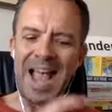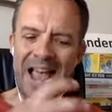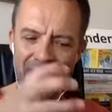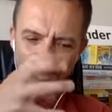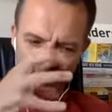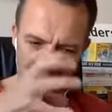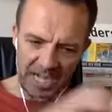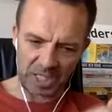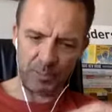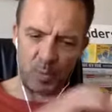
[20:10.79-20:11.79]
have the
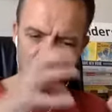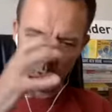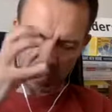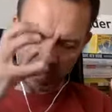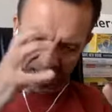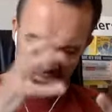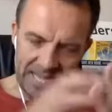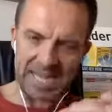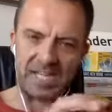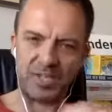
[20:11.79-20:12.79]
dashboard as one of their
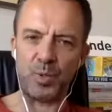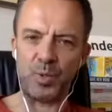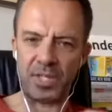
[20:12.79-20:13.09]
key tools